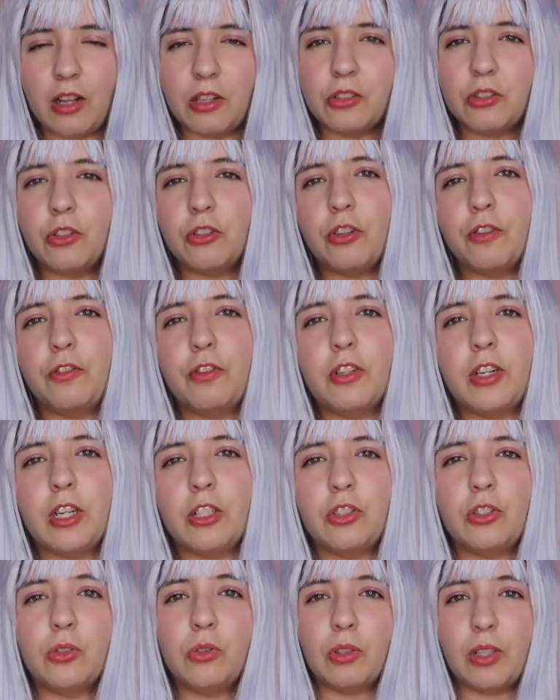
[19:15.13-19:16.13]
Also, don't
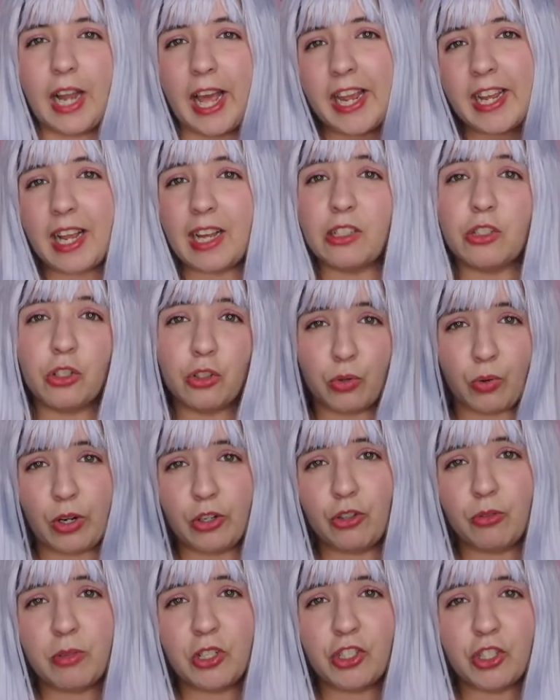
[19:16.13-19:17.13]
forget to like and
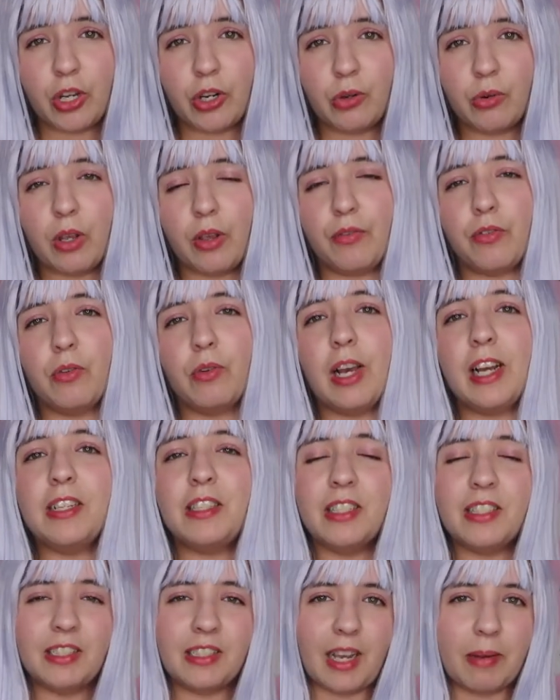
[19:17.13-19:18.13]
subscribe to my channel if you like
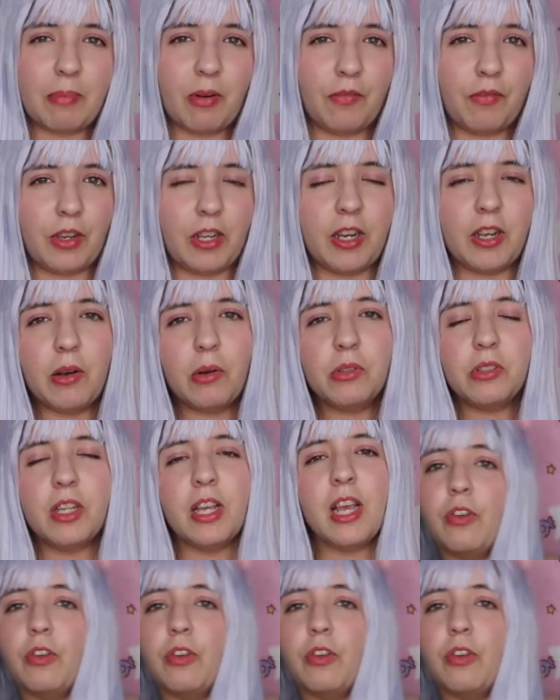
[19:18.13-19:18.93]
this type of videos.